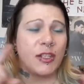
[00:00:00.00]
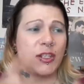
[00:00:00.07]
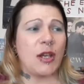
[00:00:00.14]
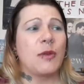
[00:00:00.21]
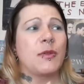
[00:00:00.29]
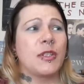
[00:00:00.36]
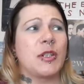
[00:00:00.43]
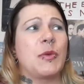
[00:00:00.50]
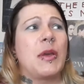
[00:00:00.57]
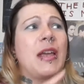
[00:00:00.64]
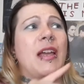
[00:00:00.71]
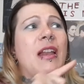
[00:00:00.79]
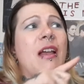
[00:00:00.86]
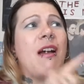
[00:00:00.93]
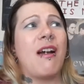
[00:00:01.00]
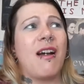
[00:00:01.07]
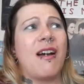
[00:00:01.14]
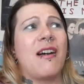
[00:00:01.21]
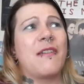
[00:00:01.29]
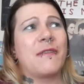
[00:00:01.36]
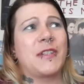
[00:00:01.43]
Don't do it
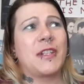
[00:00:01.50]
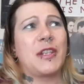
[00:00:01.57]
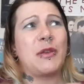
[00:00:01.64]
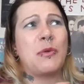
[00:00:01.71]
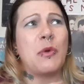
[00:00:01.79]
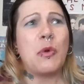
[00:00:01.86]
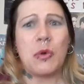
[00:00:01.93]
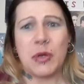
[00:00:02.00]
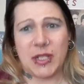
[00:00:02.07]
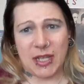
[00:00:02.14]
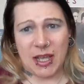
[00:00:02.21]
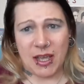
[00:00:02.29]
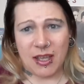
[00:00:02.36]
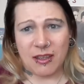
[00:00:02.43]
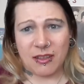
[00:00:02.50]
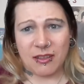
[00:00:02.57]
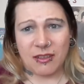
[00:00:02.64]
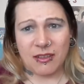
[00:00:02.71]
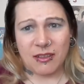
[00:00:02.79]
after you order,